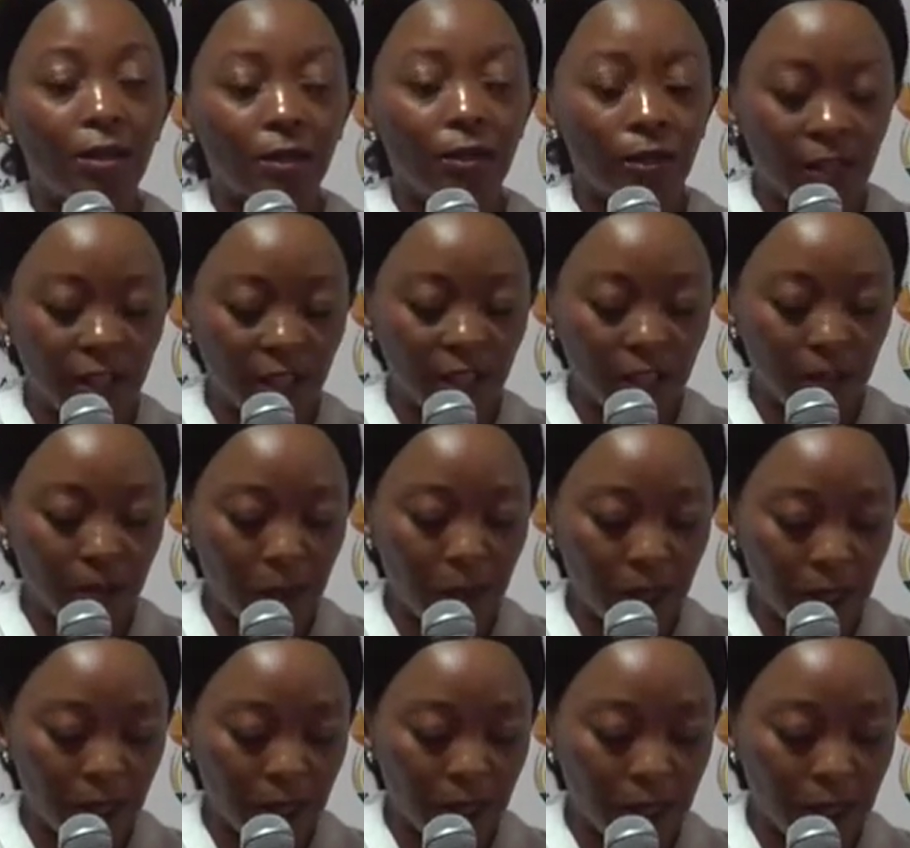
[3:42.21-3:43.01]
This
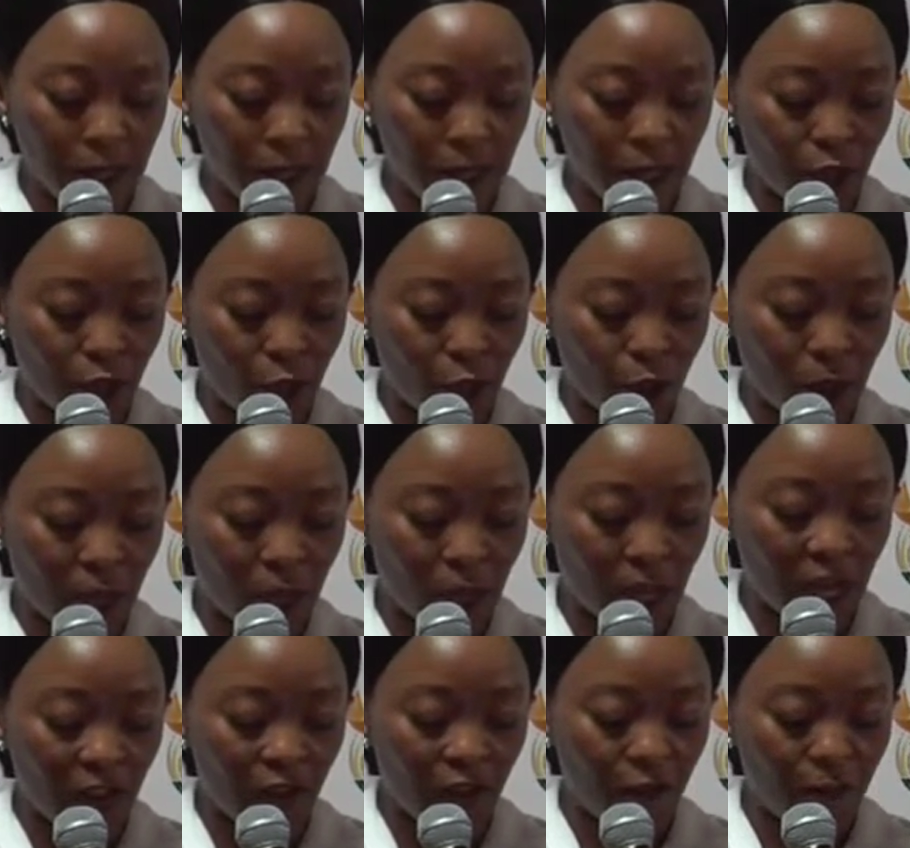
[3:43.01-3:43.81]
means that
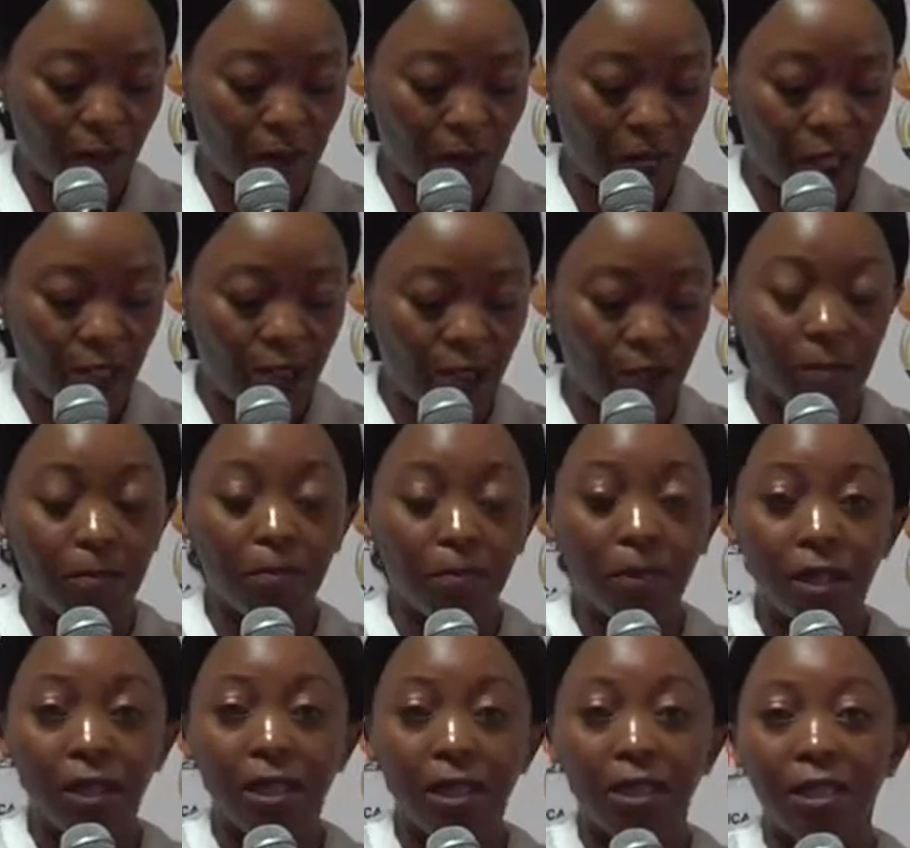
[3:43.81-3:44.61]
we have made the
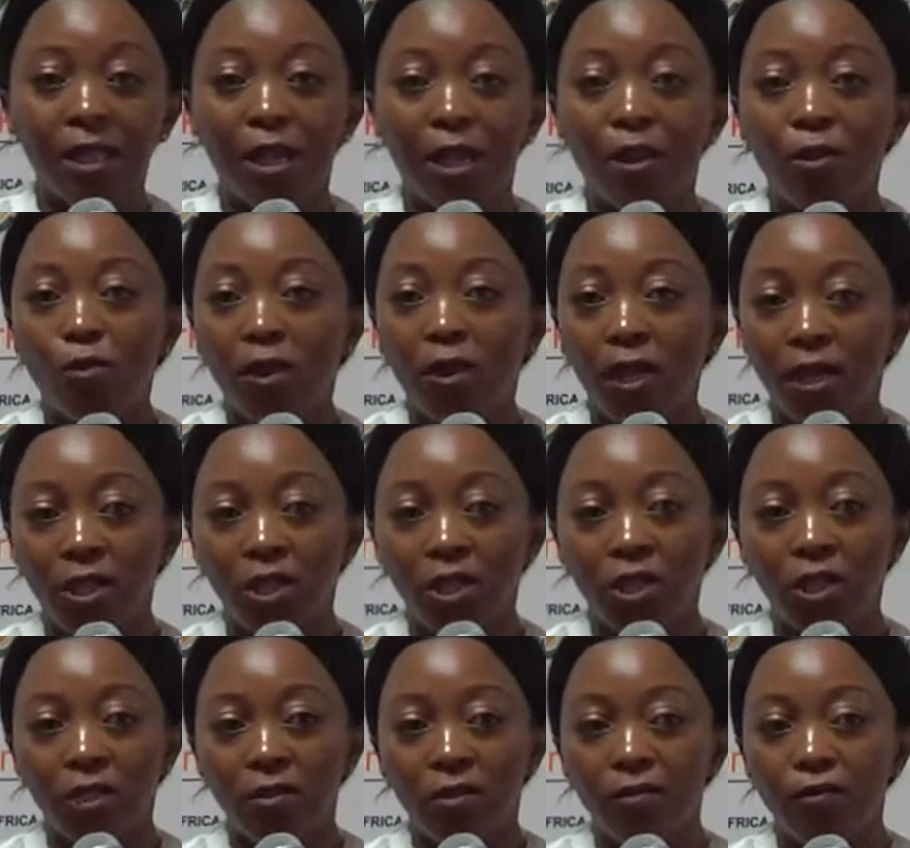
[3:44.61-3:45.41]
biggest
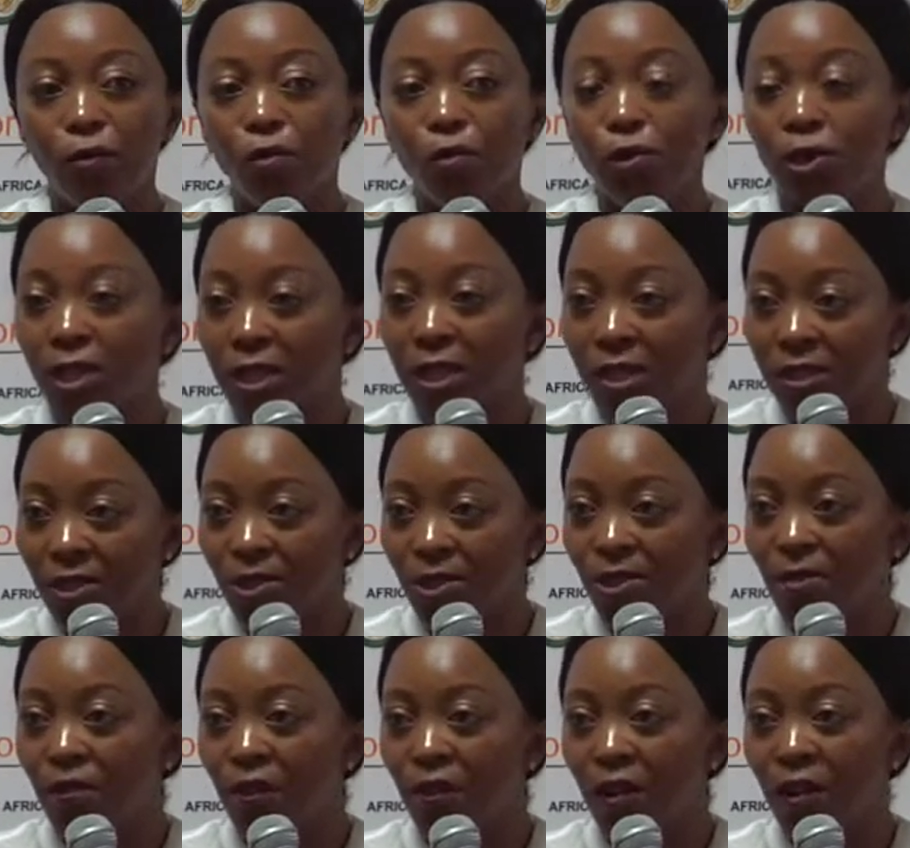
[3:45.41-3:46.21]
allocation for
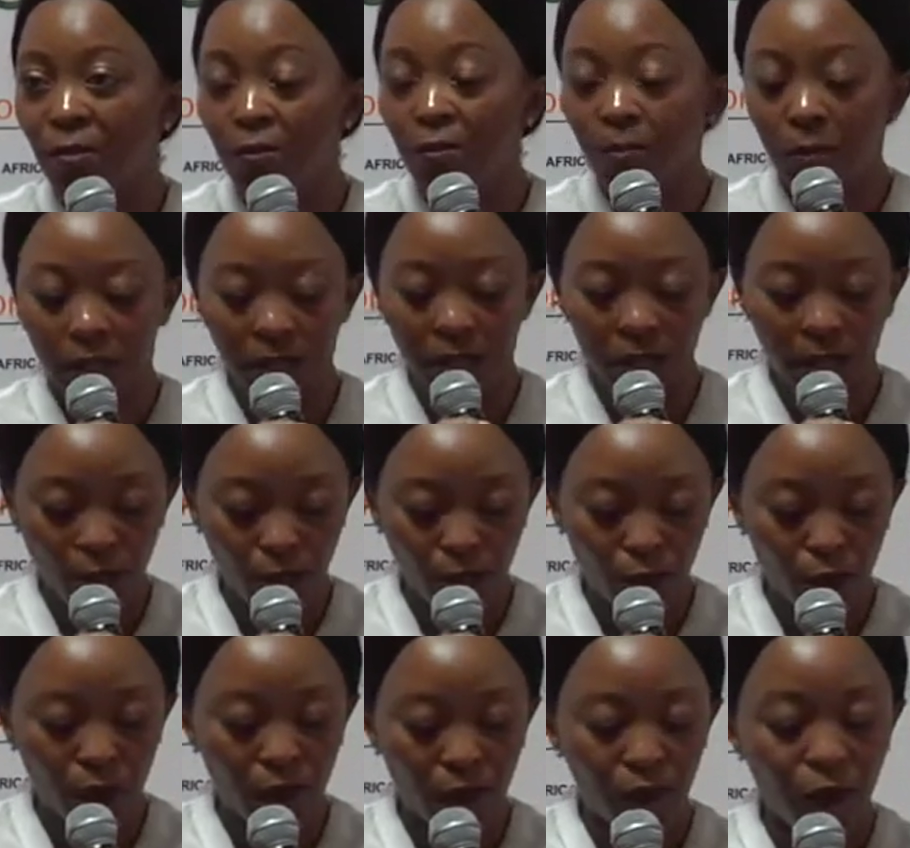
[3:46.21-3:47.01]
skills development
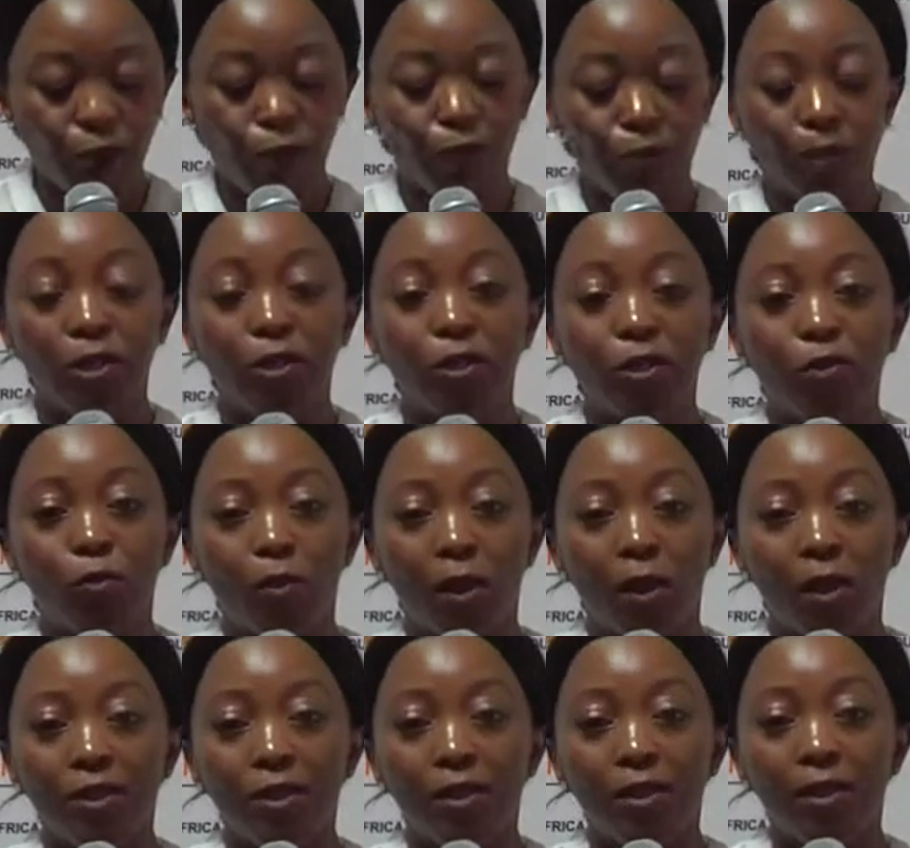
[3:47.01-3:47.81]
out of the
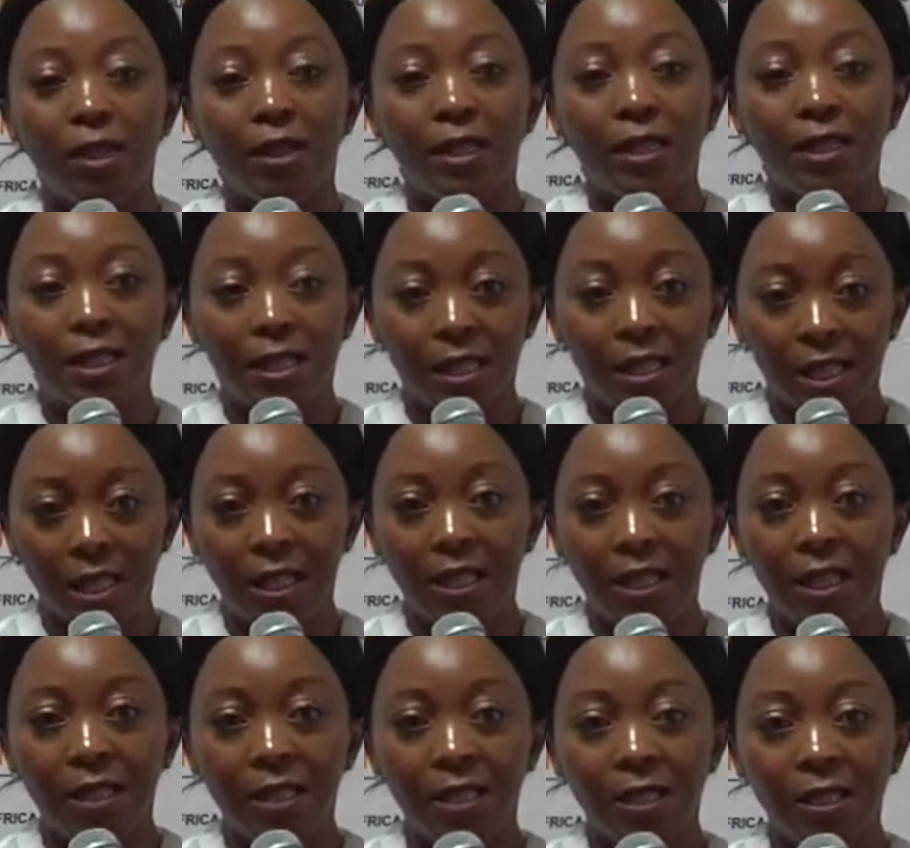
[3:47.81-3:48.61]
21
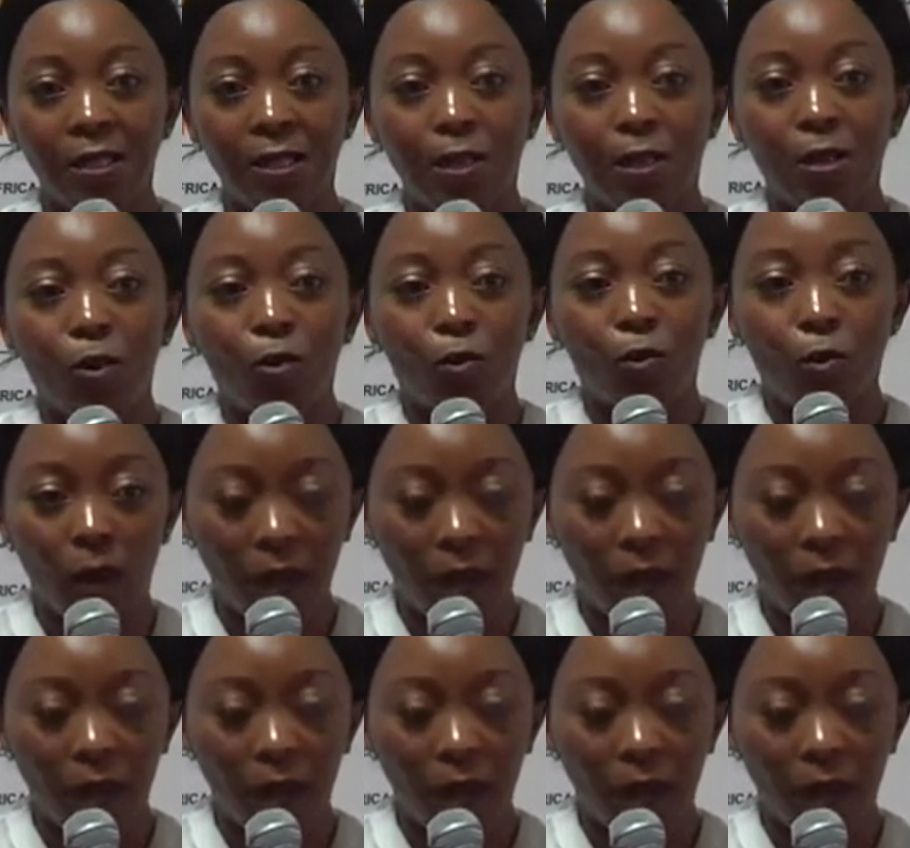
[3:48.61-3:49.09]
CETAs,